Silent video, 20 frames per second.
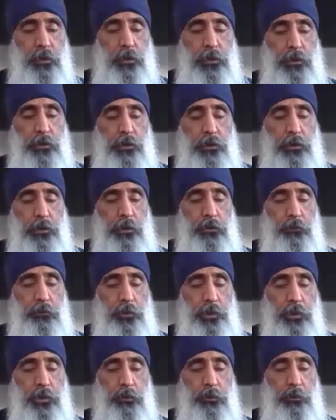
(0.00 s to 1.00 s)
and the in
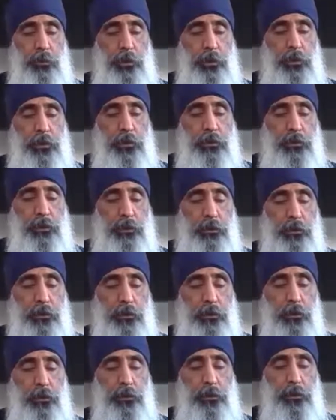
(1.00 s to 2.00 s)
breath
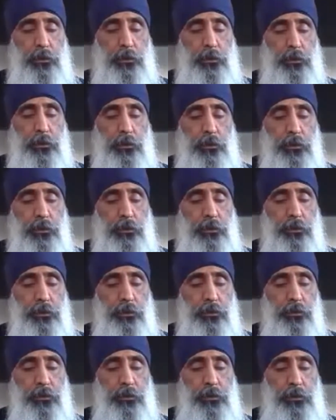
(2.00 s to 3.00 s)
begins.
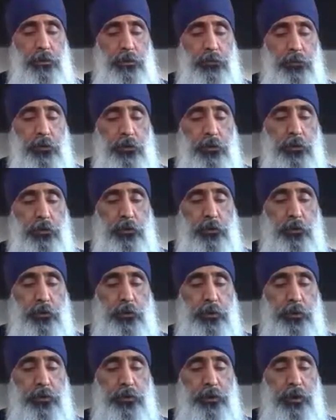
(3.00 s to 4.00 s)
See if you
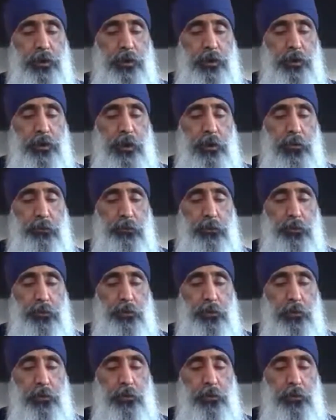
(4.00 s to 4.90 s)
can notice that gap.